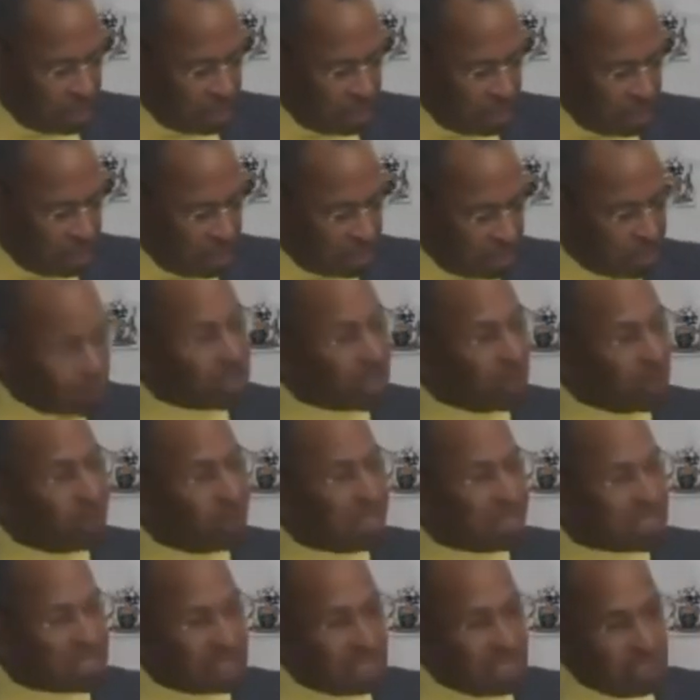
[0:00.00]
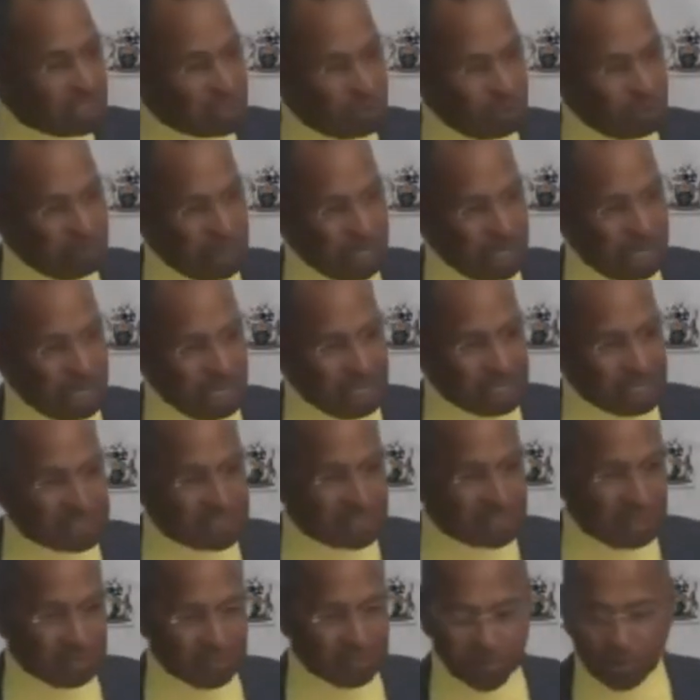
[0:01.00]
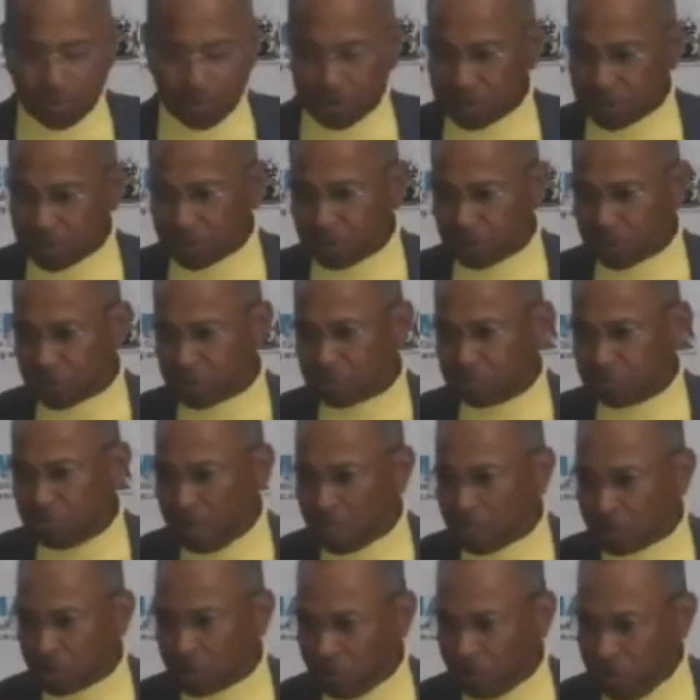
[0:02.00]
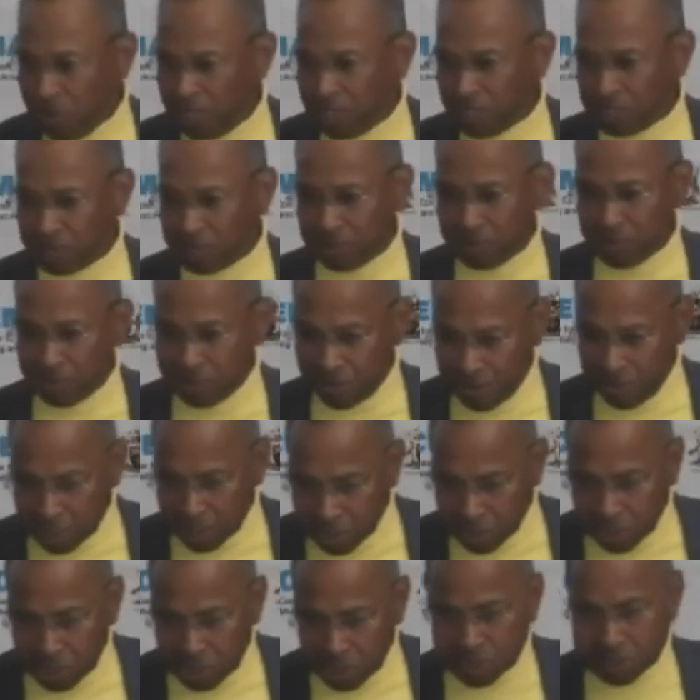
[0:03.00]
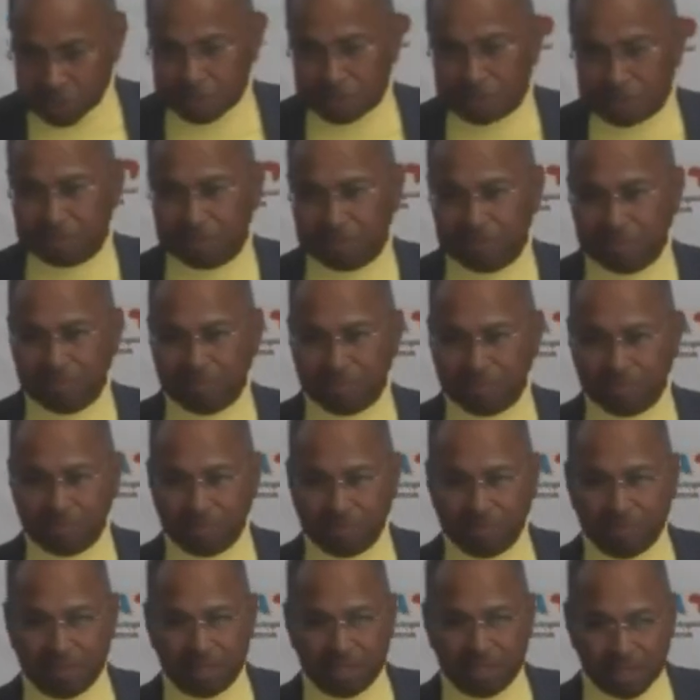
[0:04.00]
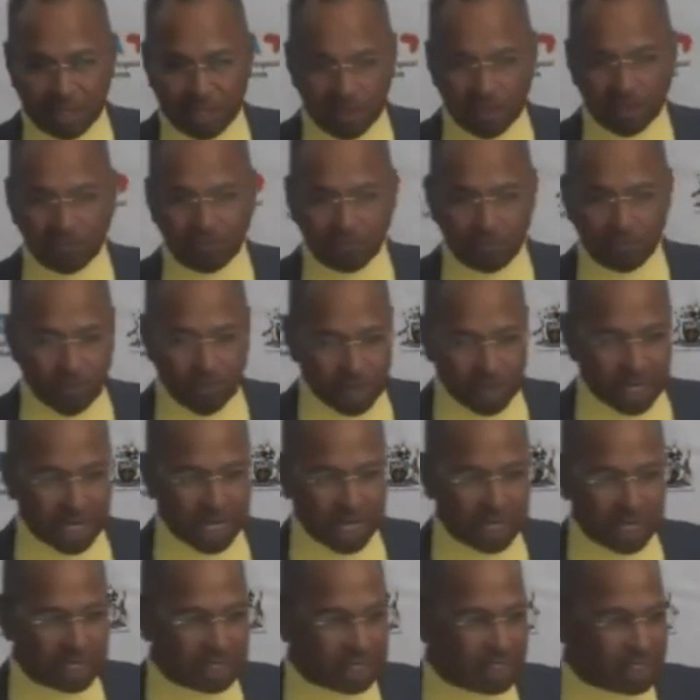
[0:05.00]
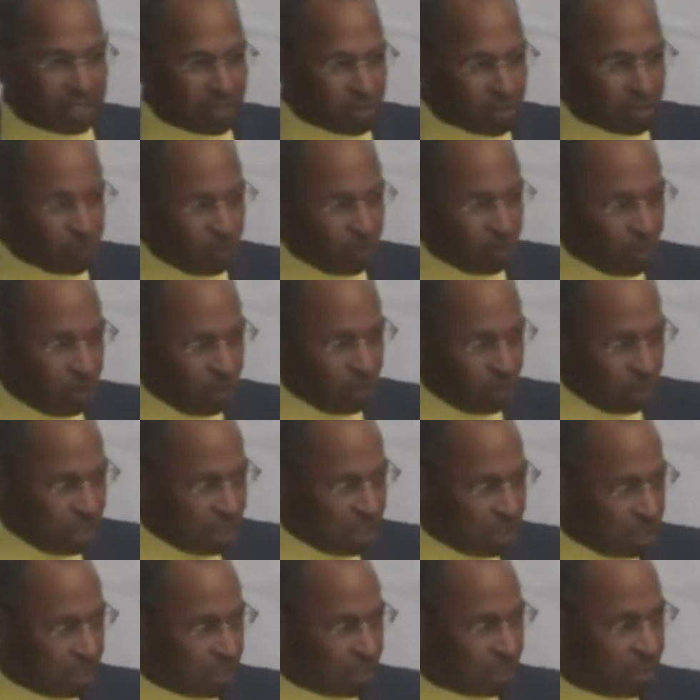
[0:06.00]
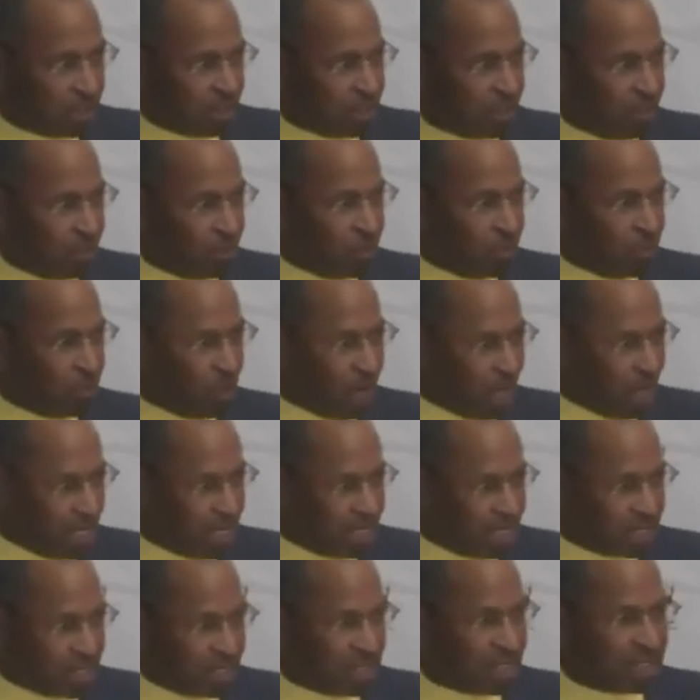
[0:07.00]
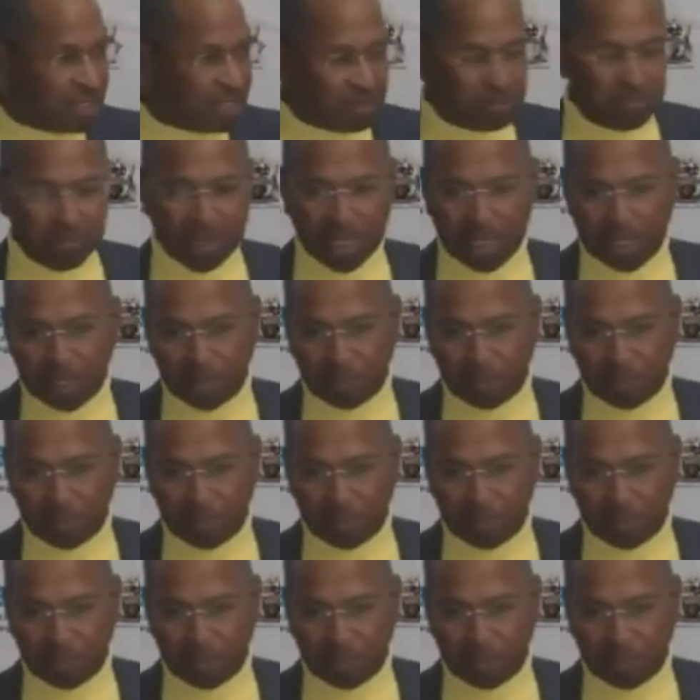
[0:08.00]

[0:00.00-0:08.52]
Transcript: So the question could be asked, if you are so smart, why aren't you rich? If One Health is so good, why isn't being